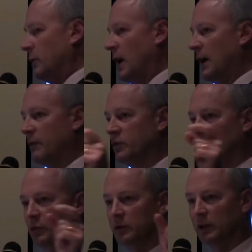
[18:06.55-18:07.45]
and we average
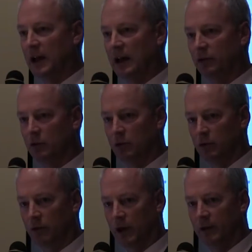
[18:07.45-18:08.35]
those with the last
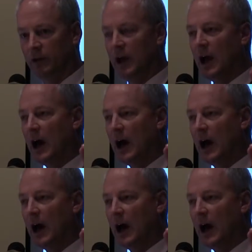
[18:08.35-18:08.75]
quarter grades.